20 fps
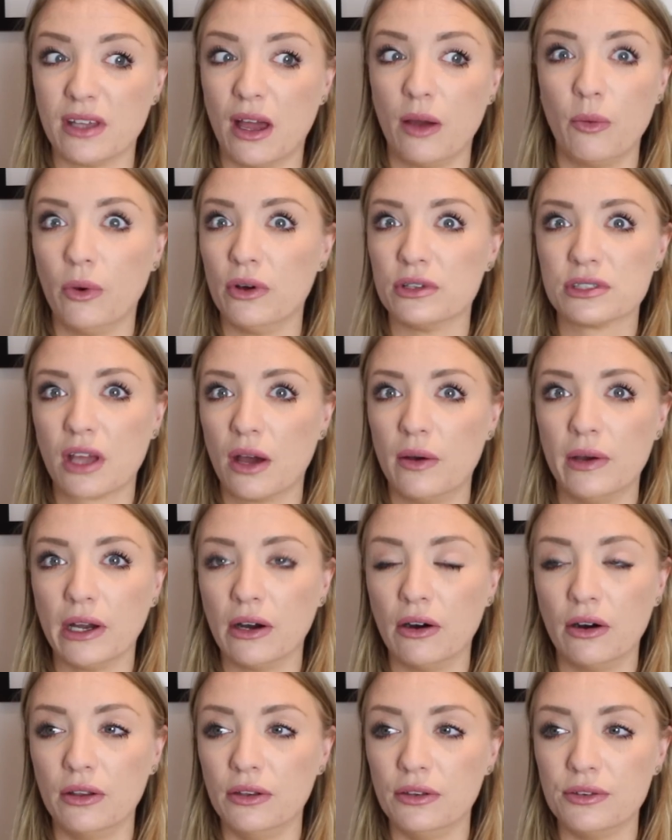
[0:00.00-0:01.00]
like, "What's going
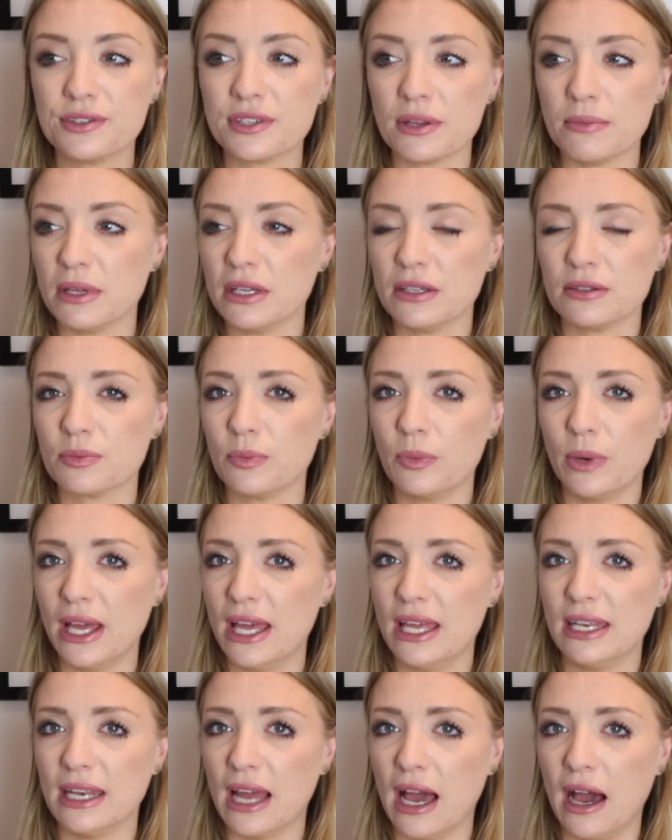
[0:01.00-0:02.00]
on? Something's
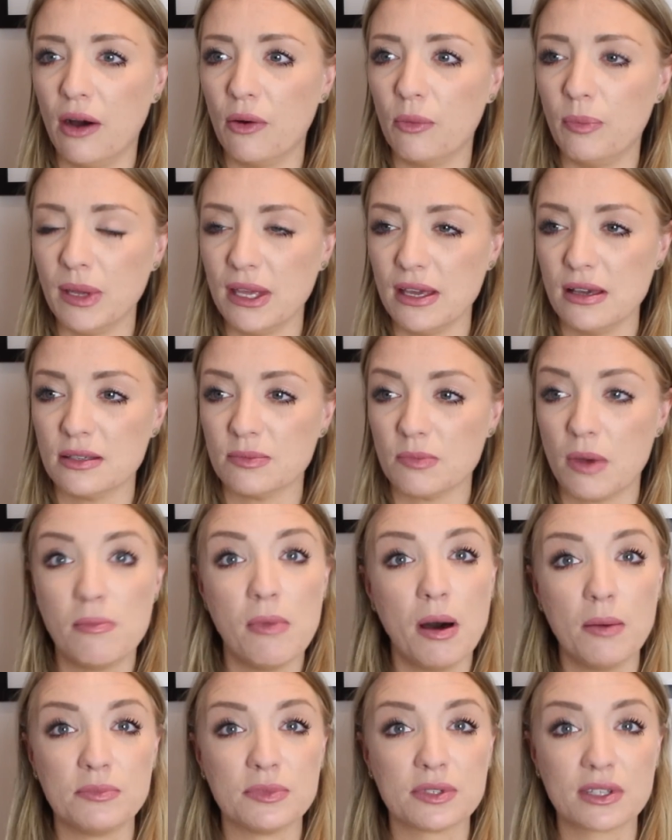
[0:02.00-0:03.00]
weird now," because my
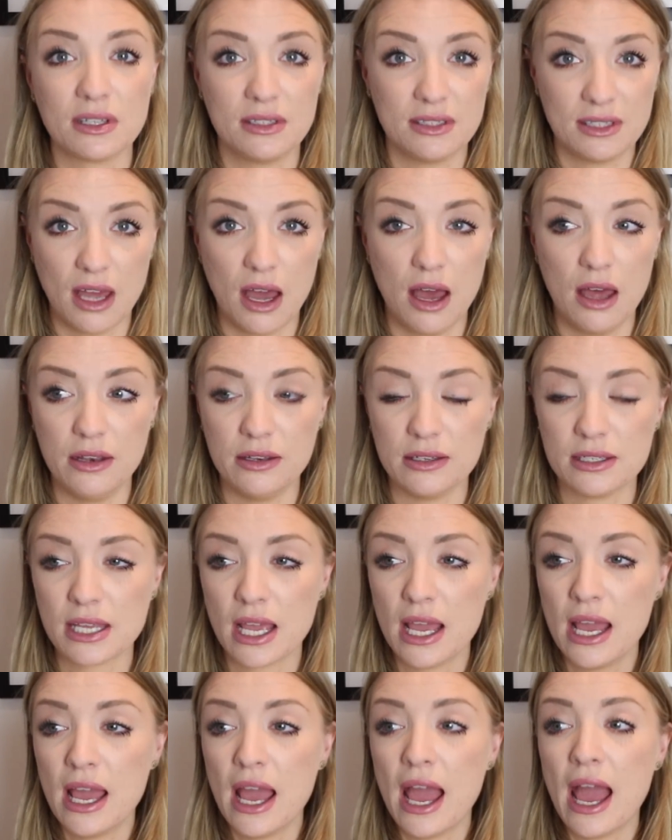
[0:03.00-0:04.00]
mum's concerned.
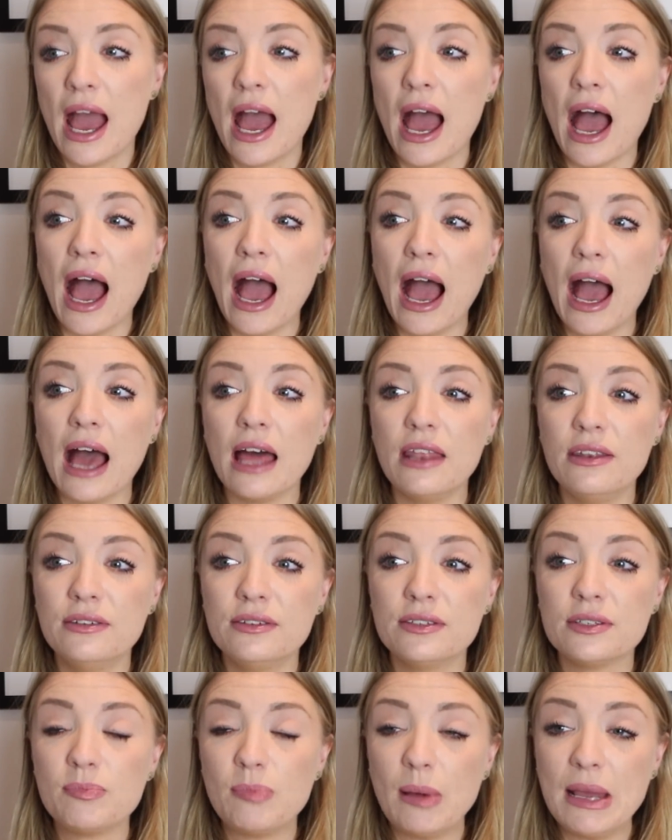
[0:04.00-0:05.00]

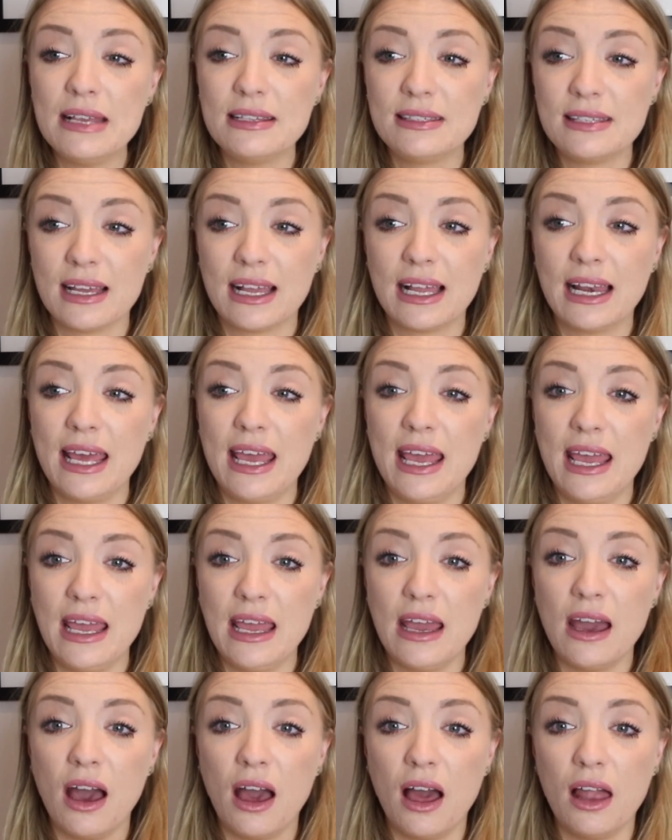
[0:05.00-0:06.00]
And
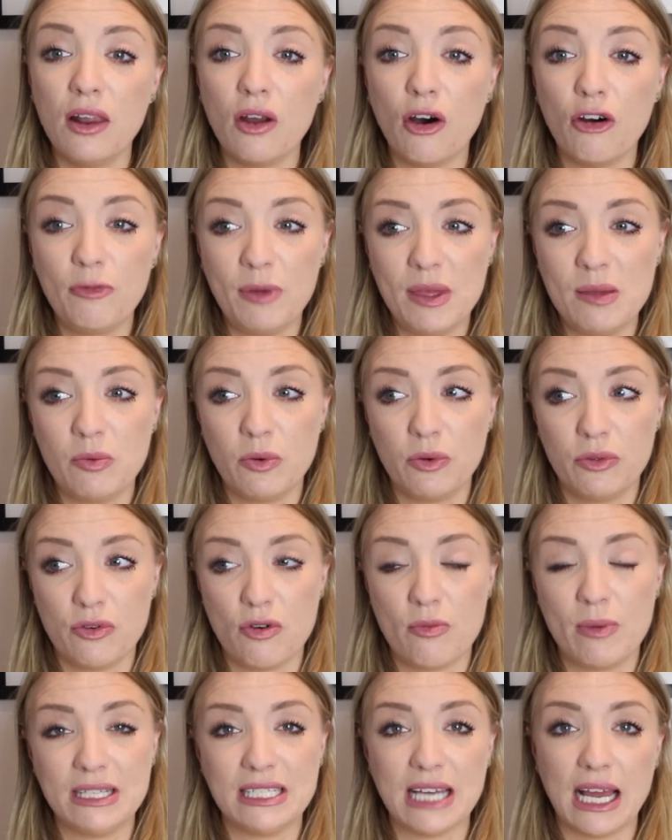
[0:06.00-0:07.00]
basically a lot of people
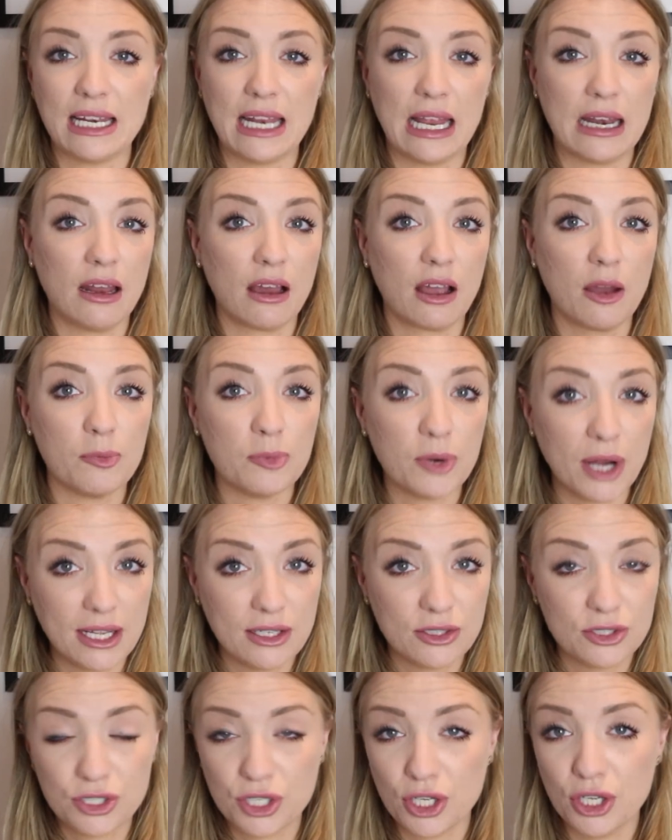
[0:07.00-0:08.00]
thought my dad had like a
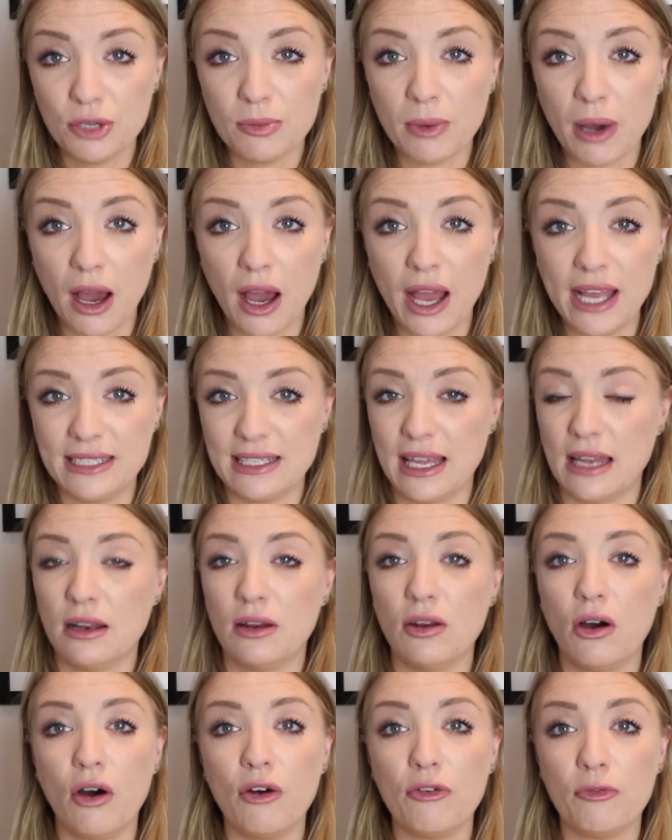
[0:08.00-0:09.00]
brain tumour. He's had a
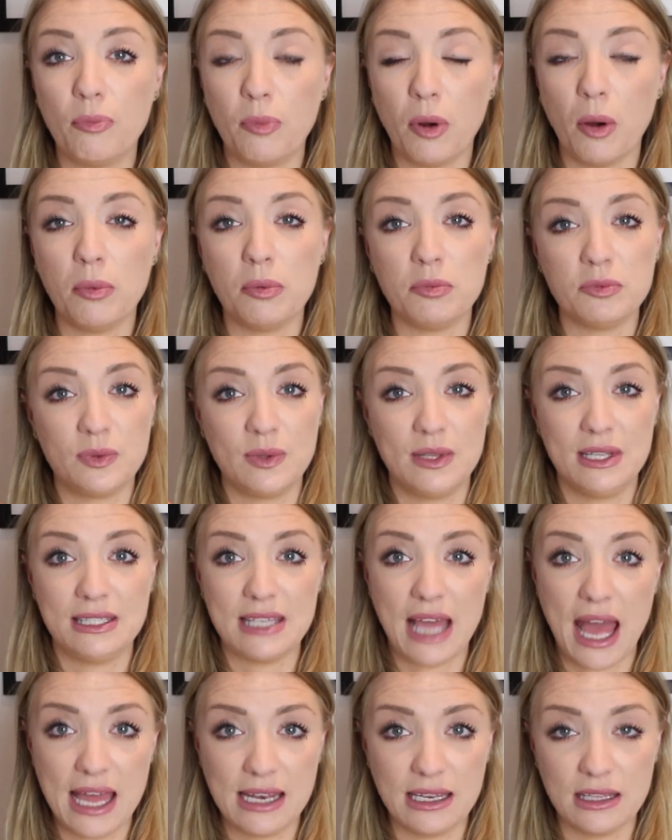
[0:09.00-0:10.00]
lot of problems with his
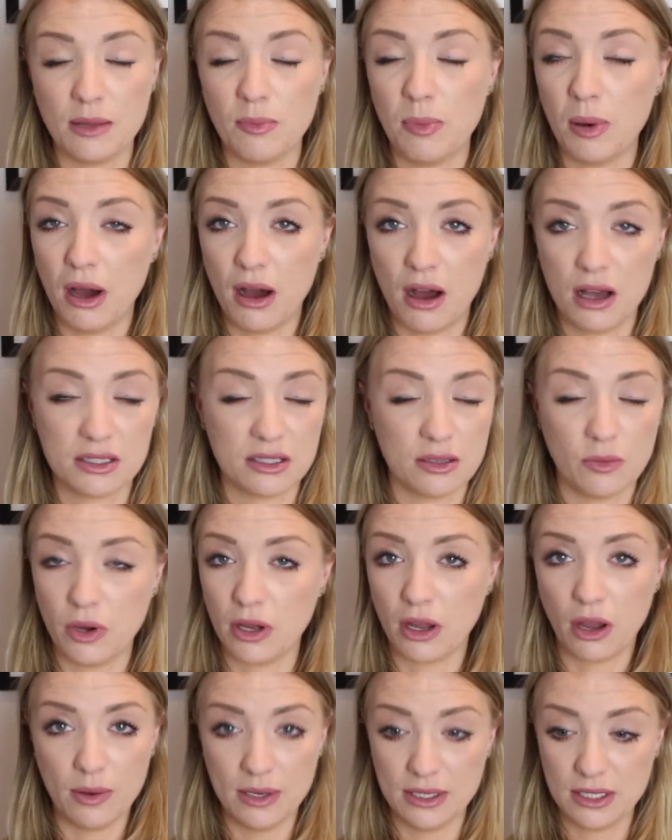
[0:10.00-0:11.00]
head in the past, I
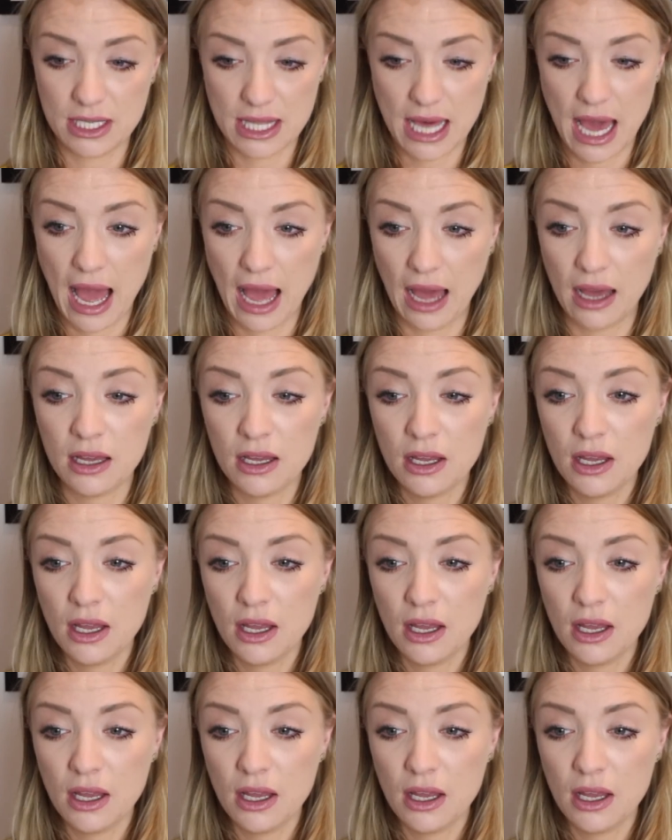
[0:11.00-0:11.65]
won't go into that,